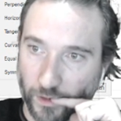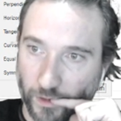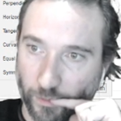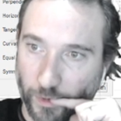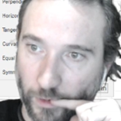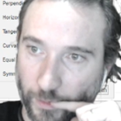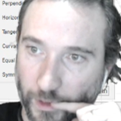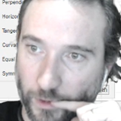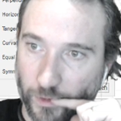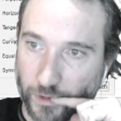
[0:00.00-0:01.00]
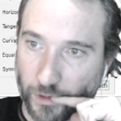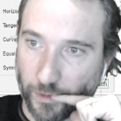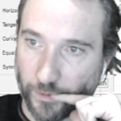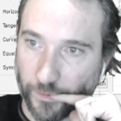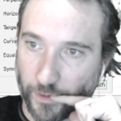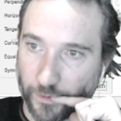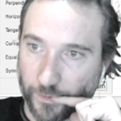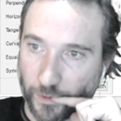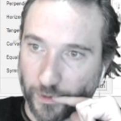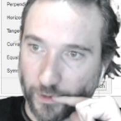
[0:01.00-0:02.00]
part of me knows I'm going to find a
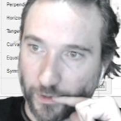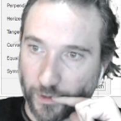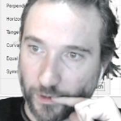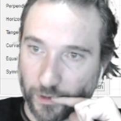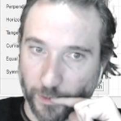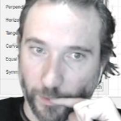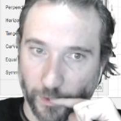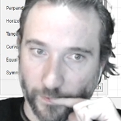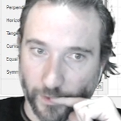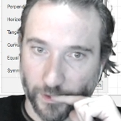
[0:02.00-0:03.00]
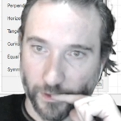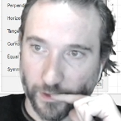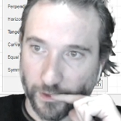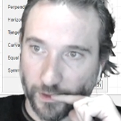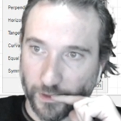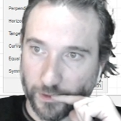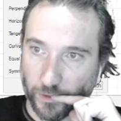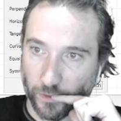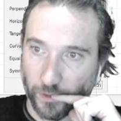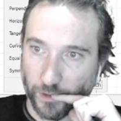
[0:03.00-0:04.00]
font that's going to be perfect, and then it's
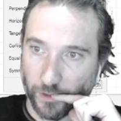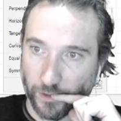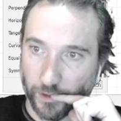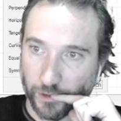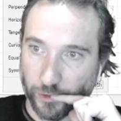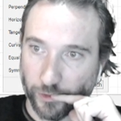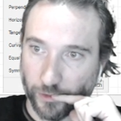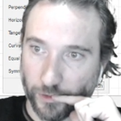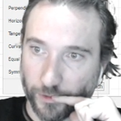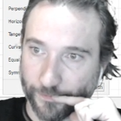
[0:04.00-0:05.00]
not going to extrude.